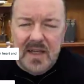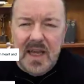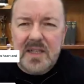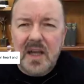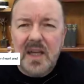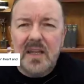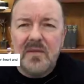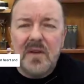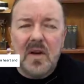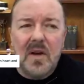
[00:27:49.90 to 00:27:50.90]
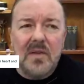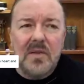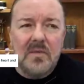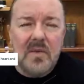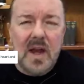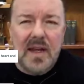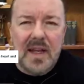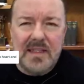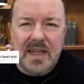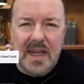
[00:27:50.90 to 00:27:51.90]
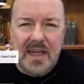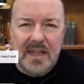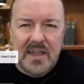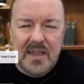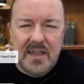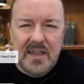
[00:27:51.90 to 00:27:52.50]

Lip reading: It's like you've got to write an essay